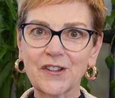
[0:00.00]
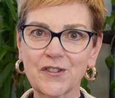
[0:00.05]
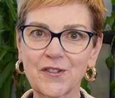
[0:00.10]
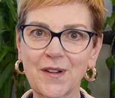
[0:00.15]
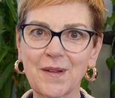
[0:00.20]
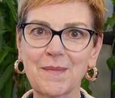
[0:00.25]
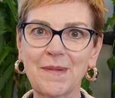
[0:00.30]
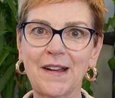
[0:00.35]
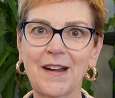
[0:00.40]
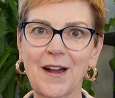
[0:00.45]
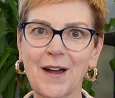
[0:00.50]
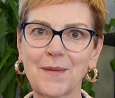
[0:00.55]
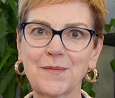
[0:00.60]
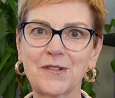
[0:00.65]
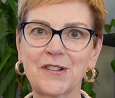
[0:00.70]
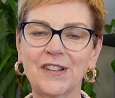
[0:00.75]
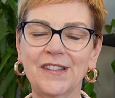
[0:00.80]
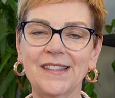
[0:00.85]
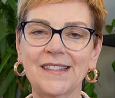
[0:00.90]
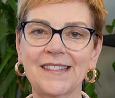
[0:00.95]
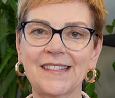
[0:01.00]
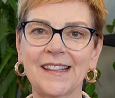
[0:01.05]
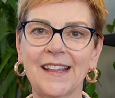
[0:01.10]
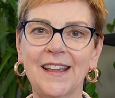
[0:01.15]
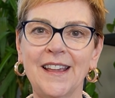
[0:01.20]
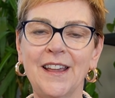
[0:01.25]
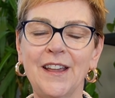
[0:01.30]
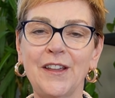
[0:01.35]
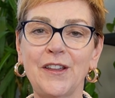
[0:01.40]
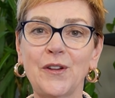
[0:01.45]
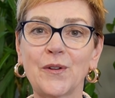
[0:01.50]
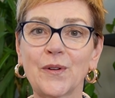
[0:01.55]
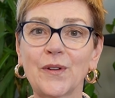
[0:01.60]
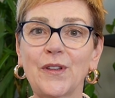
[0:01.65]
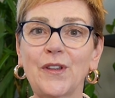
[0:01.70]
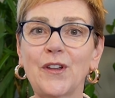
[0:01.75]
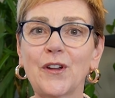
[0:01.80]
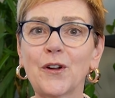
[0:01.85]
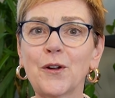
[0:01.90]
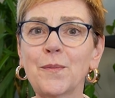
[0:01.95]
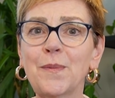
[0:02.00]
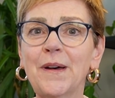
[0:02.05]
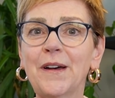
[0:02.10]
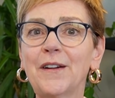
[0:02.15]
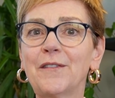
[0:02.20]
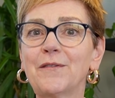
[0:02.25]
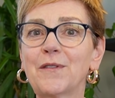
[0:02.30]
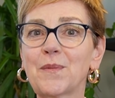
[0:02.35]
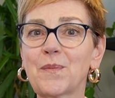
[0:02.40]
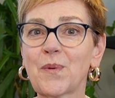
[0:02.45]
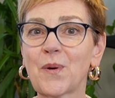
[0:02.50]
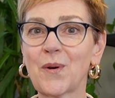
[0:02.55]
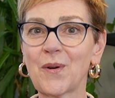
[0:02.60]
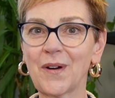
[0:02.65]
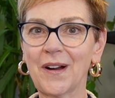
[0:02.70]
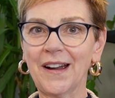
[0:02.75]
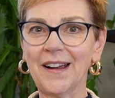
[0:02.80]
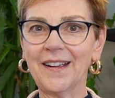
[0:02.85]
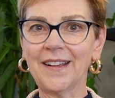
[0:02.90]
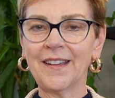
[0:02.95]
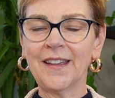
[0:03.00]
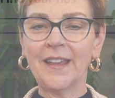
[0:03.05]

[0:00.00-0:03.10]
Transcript: treatment options. Your Yerbba report,